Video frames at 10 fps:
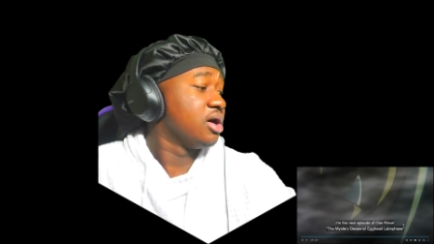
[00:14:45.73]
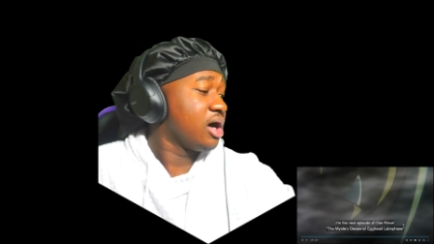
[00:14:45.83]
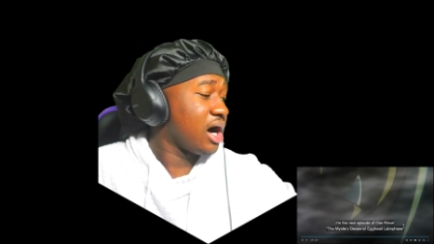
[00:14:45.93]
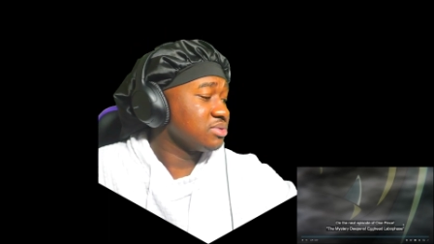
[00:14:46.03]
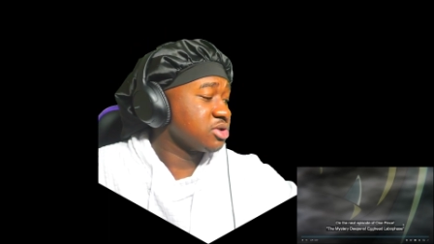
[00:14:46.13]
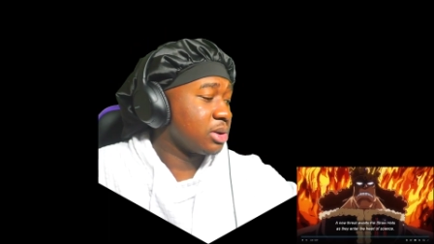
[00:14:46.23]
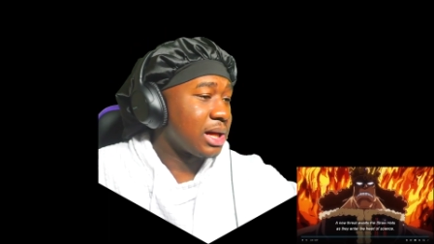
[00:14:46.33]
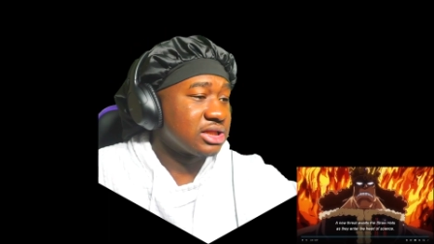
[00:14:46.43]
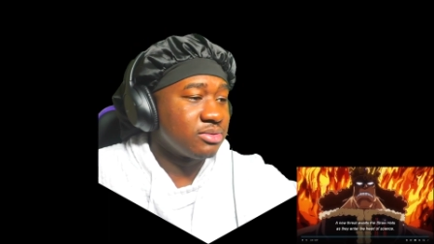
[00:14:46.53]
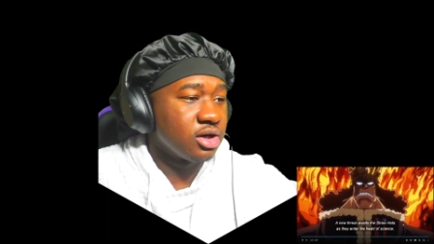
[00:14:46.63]
I'm so
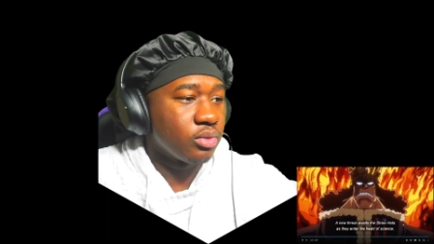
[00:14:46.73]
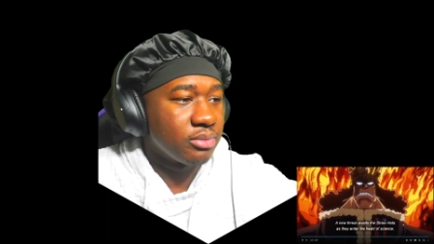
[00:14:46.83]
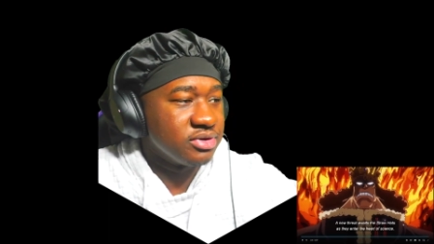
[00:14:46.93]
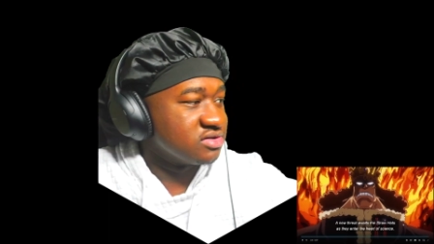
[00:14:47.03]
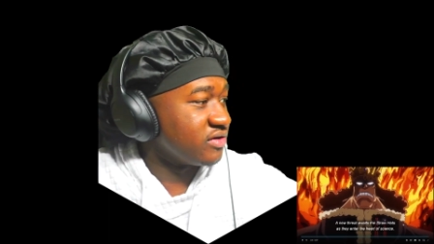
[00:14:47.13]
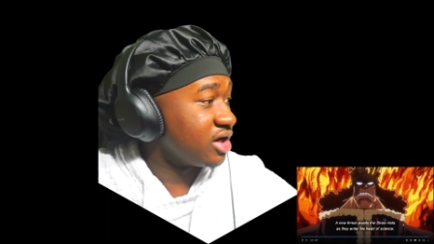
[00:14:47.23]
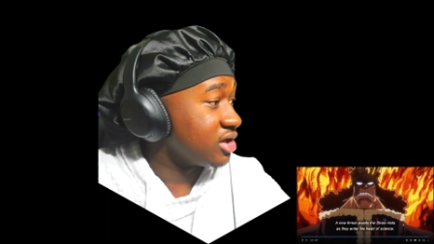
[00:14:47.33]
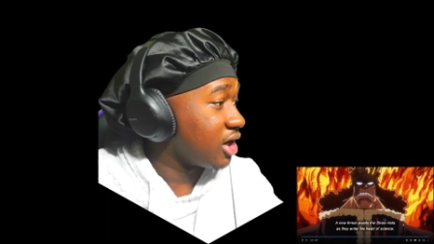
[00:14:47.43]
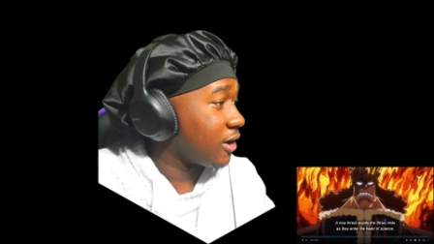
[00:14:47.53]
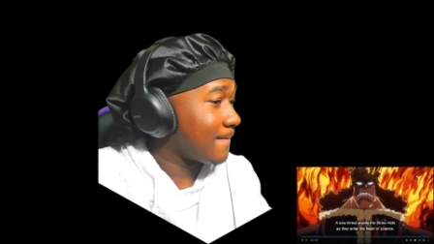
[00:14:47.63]
glad to be a One Piece fan,
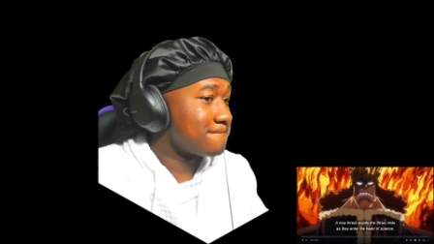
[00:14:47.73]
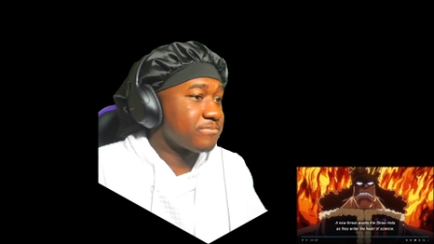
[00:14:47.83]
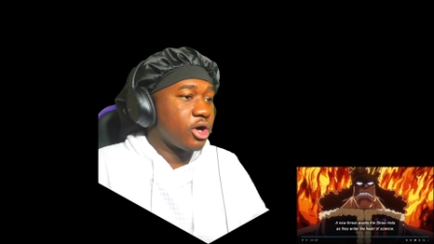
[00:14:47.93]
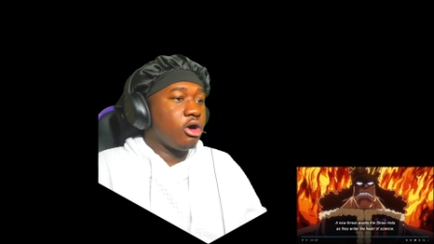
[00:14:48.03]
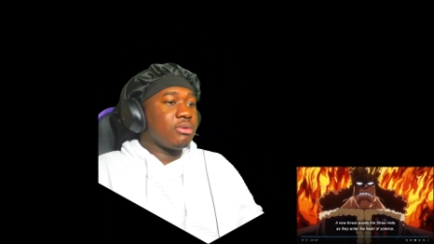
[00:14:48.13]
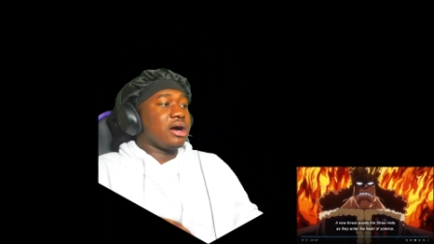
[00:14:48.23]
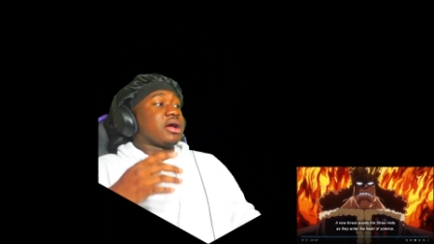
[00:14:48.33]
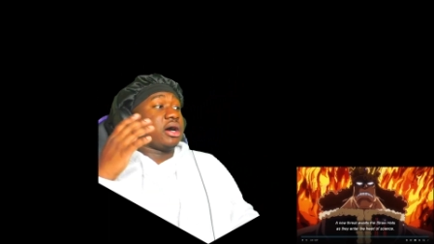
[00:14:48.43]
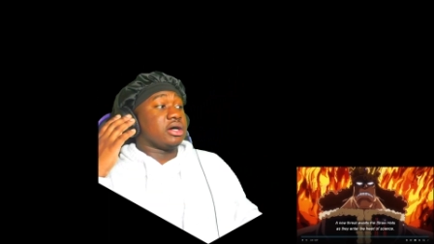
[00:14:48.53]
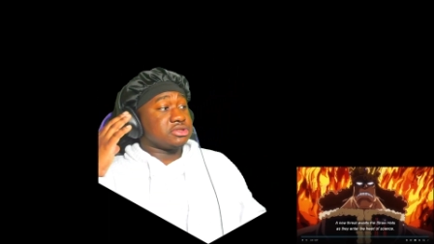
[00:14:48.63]
y'all. Oh my
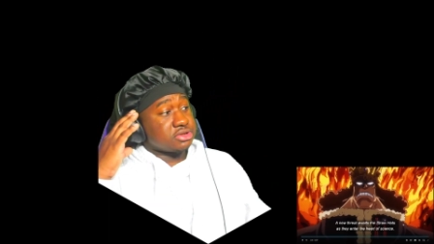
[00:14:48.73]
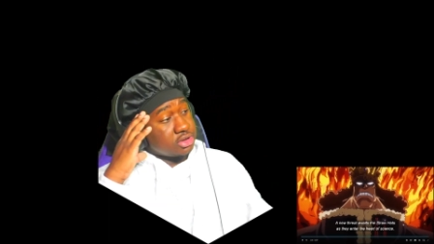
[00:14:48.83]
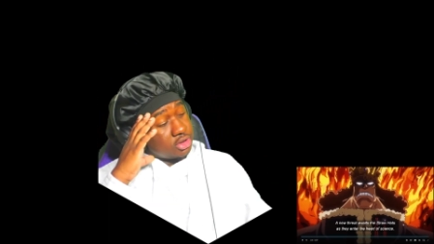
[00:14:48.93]
gosh.